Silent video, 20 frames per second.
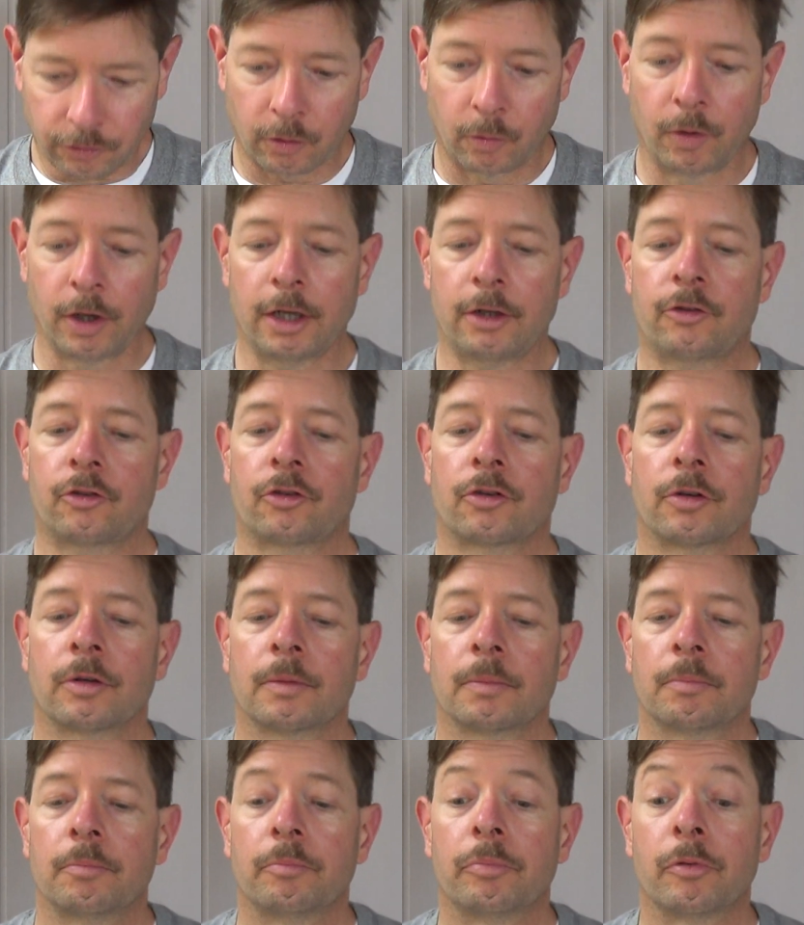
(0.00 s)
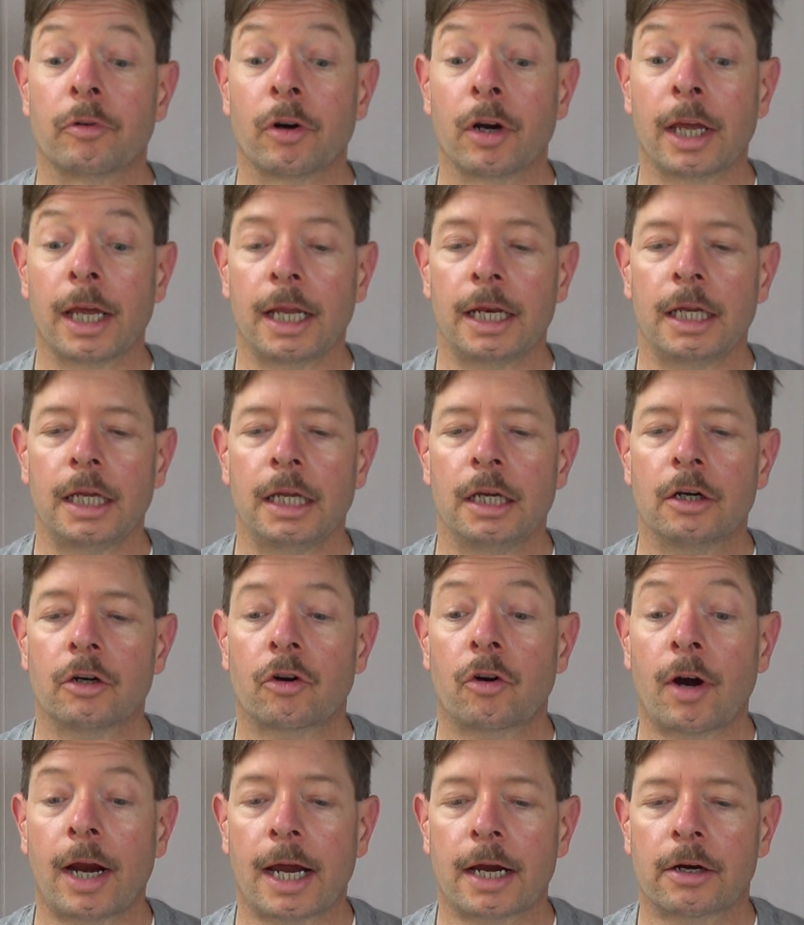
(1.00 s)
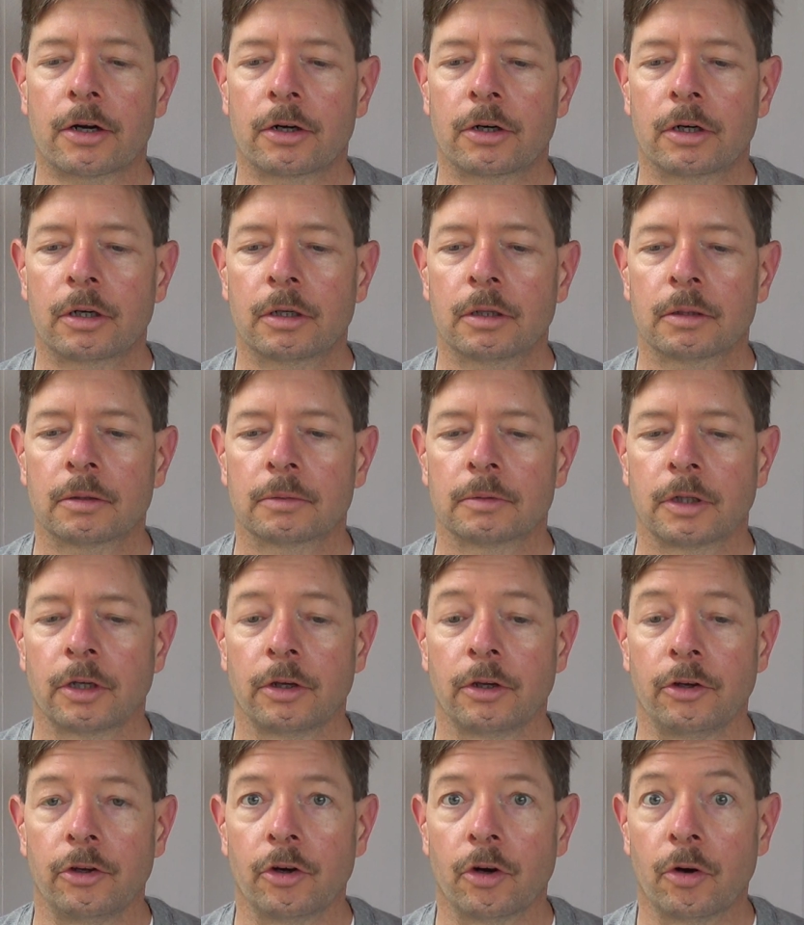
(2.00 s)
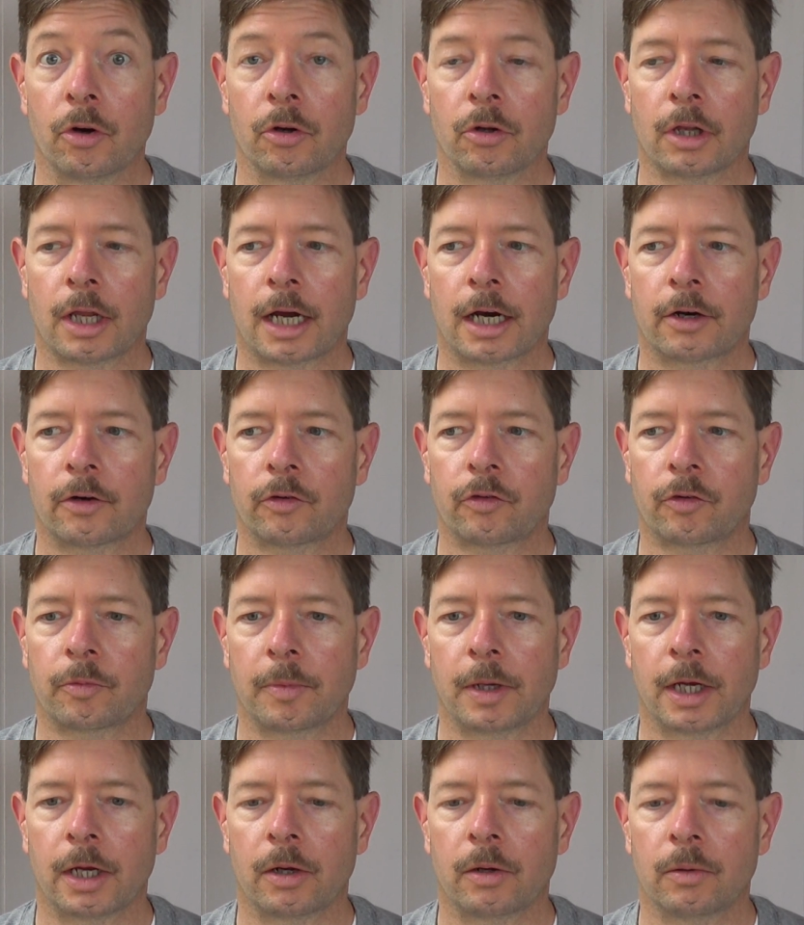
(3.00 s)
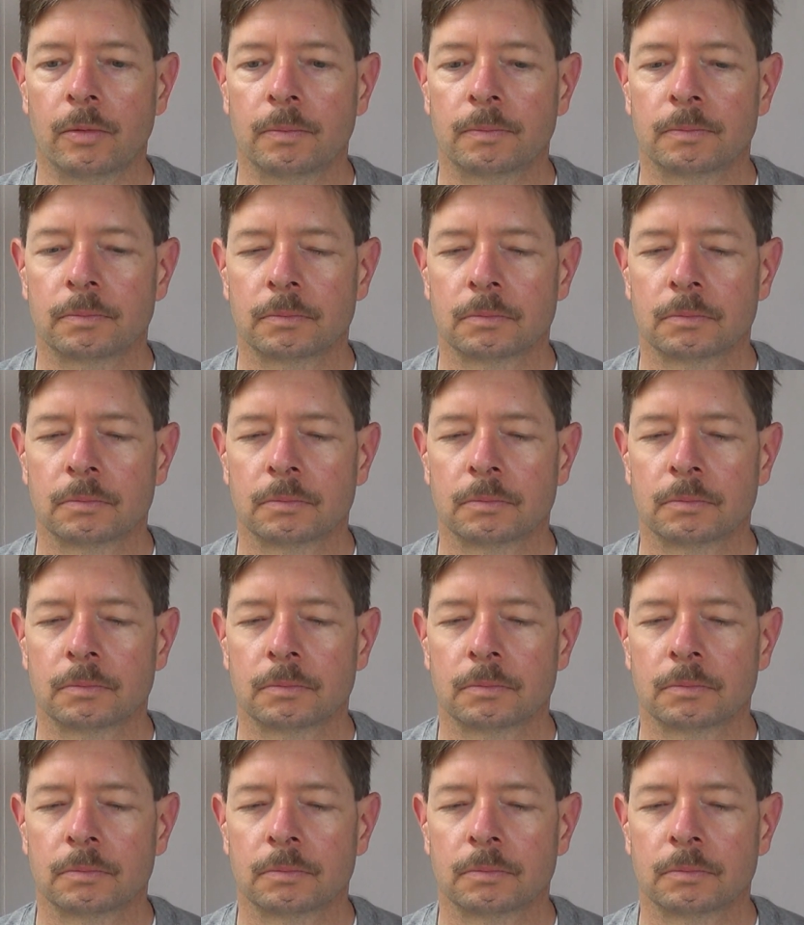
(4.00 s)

a rich, bready, cracker, Euro lager smell,